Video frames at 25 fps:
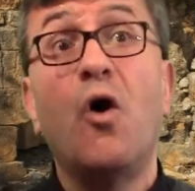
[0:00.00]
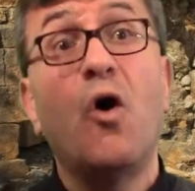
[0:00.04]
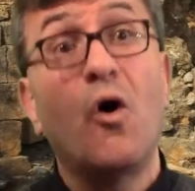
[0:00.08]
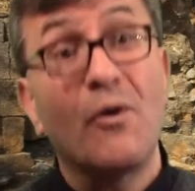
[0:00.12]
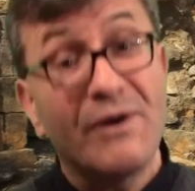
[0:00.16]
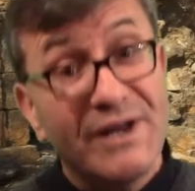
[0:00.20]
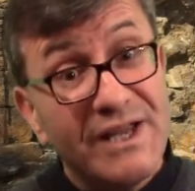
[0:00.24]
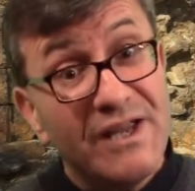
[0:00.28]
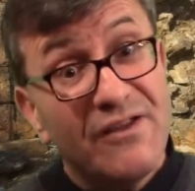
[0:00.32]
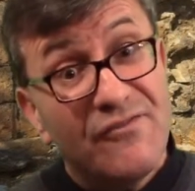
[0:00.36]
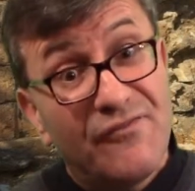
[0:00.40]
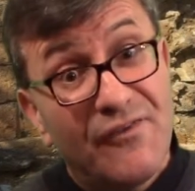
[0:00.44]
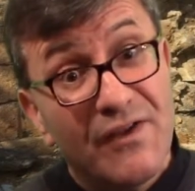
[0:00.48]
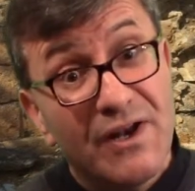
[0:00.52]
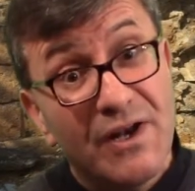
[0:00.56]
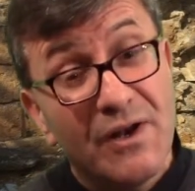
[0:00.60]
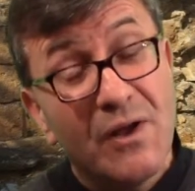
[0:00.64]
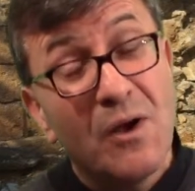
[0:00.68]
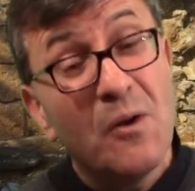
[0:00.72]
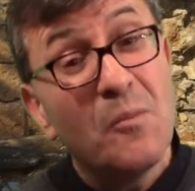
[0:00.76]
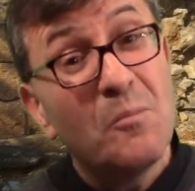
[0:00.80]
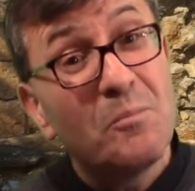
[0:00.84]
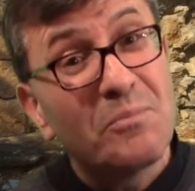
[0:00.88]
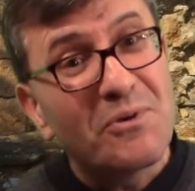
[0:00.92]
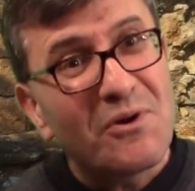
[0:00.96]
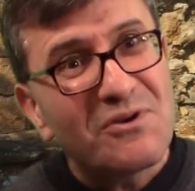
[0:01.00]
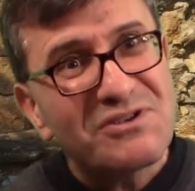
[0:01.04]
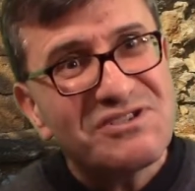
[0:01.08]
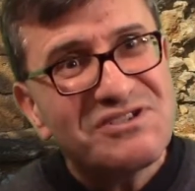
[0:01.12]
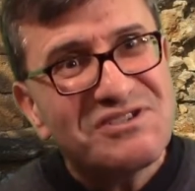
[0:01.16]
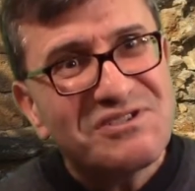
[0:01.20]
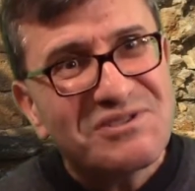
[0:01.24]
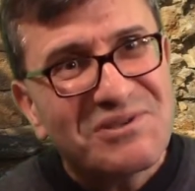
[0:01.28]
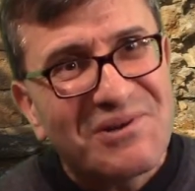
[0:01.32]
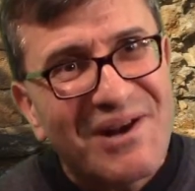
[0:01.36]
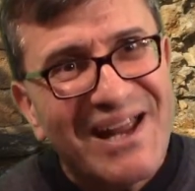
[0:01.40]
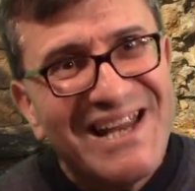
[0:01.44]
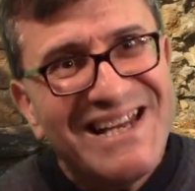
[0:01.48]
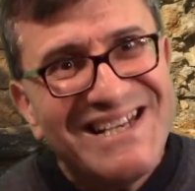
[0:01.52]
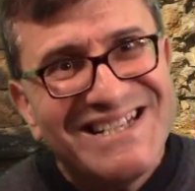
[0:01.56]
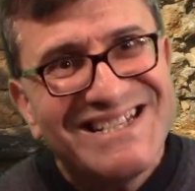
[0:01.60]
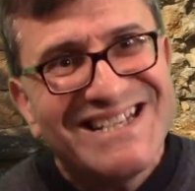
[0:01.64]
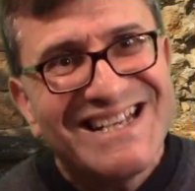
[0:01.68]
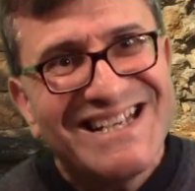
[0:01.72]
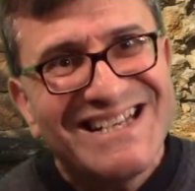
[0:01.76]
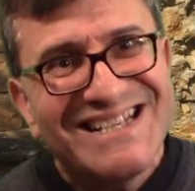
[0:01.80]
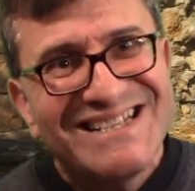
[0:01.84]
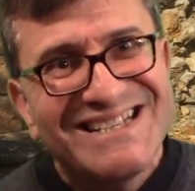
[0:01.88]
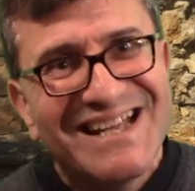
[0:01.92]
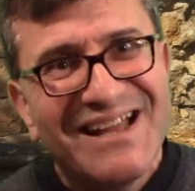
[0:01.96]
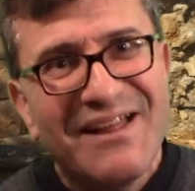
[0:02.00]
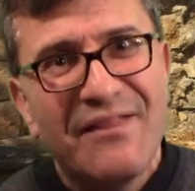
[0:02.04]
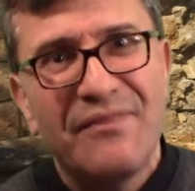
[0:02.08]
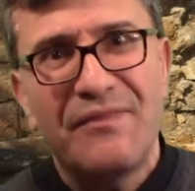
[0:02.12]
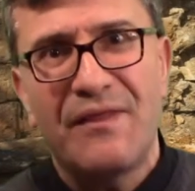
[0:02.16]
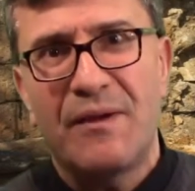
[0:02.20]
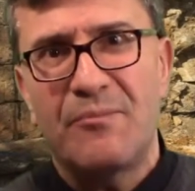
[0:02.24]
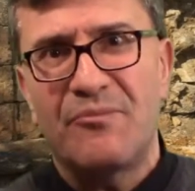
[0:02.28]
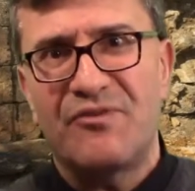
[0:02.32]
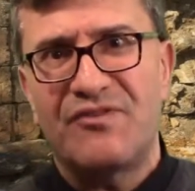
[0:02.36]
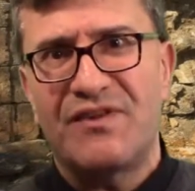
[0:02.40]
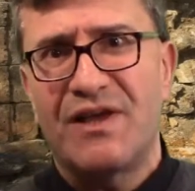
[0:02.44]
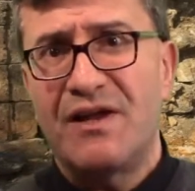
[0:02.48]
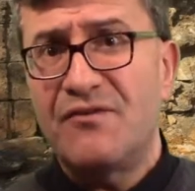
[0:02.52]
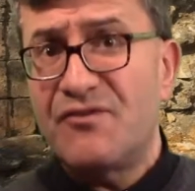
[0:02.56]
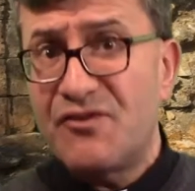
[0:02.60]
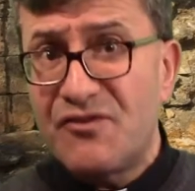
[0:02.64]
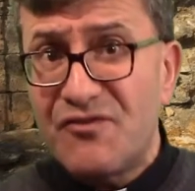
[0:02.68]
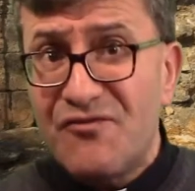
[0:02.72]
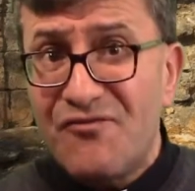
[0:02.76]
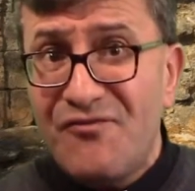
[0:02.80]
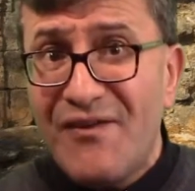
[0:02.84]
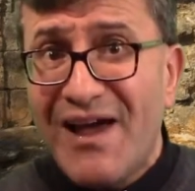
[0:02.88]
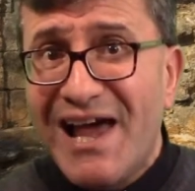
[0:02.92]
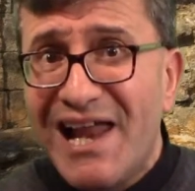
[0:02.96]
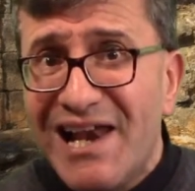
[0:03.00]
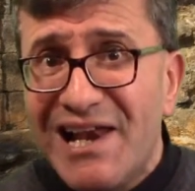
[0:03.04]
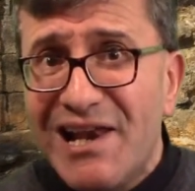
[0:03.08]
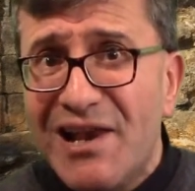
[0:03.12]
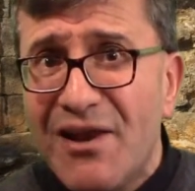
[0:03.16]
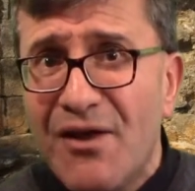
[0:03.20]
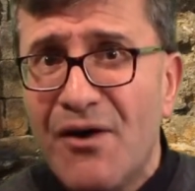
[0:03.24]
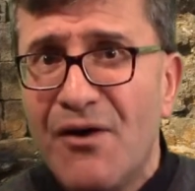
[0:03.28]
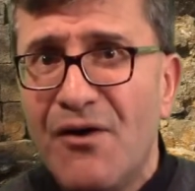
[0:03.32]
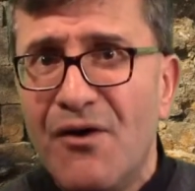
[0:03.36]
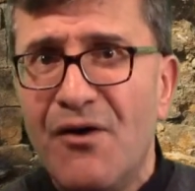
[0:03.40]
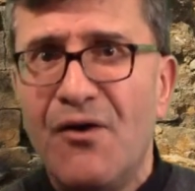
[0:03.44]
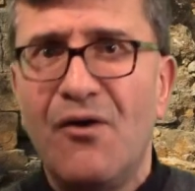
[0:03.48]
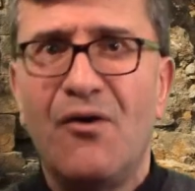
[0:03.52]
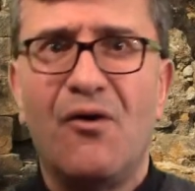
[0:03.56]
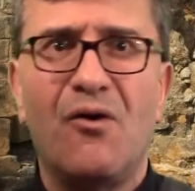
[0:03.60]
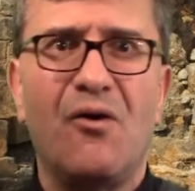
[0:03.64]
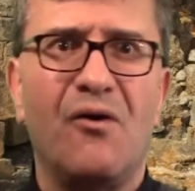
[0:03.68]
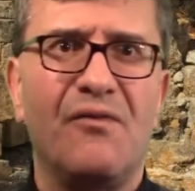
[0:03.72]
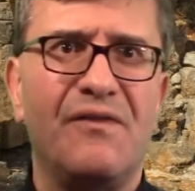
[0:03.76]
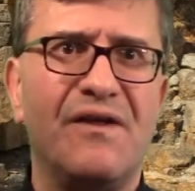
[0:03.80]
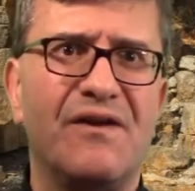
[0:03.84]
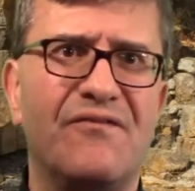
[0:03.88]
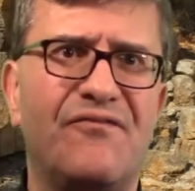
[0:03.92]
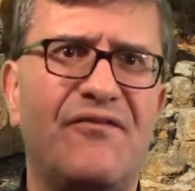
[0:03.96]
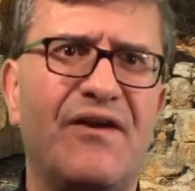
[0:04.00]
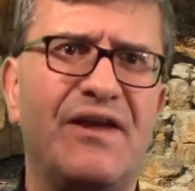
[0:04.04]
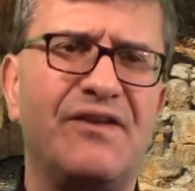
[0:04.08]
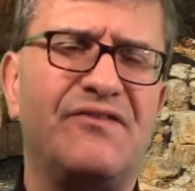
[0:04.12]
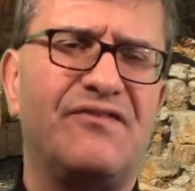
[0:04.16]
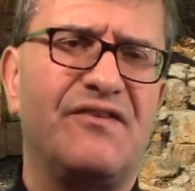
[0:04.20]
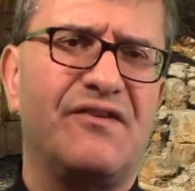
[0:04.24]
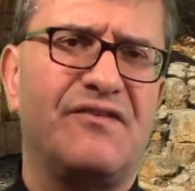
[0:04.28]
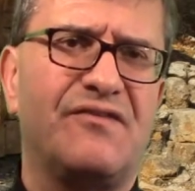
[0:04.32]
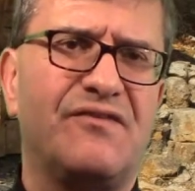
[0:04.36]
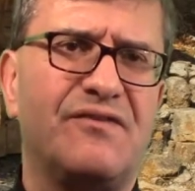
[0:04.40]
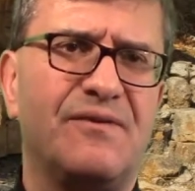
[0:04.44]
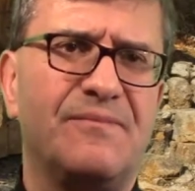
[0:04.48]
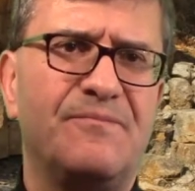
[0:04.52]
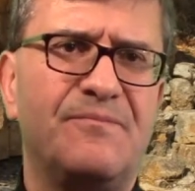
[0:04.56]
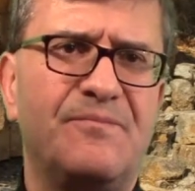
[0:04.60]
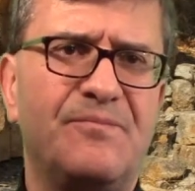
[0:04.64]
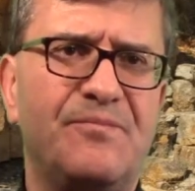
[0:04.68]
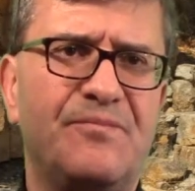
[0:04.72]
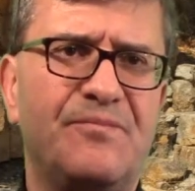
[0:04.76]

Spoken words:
or even prostrated themselves, fell on their faces.